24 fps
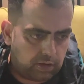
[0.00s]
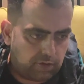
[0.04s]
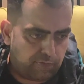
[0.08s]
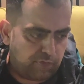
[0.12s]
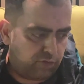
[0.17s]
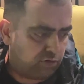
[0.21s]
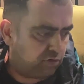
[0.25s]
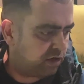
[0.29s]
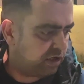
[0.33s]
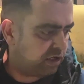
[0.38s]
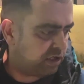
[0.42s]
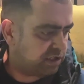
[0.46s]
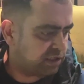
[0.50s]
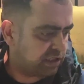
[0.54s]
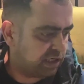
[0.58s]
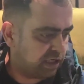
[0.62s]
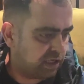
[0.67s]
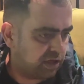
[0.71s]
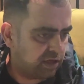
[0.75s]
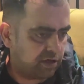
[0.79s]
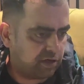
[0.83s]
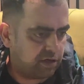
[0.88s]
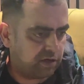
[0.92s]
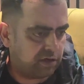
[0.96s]
Oh, you all got
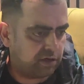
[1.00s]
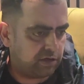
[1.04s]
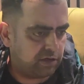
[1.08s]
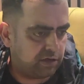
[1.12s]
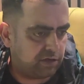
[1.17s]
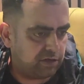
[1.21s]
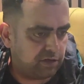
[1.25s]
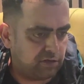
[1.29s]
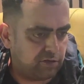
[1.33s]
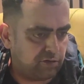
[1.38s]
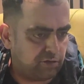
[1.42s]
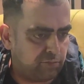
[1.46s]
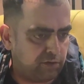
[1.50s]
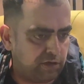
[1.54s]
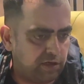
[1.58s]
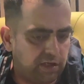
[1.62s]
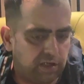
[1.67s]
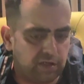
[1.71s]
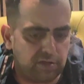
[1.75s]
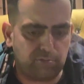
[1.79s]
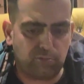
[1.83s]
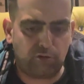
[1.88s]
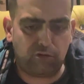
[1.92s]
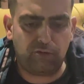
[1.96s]
steak? Yeah. Nobody
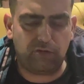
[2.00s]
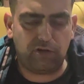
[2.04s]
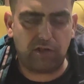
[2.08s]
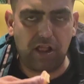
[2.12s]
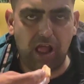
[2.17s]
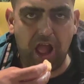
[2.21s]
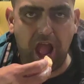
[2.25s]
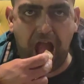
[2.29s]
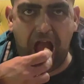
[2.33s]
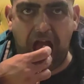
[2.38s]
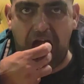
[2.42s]
got small one?